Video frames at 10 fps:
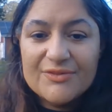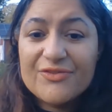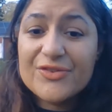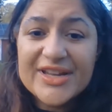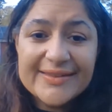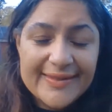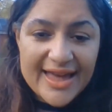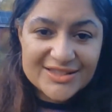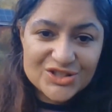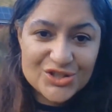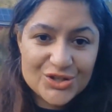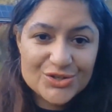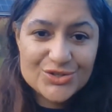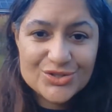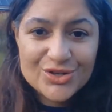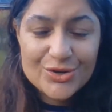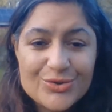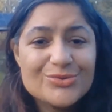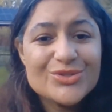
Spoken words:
freelancers who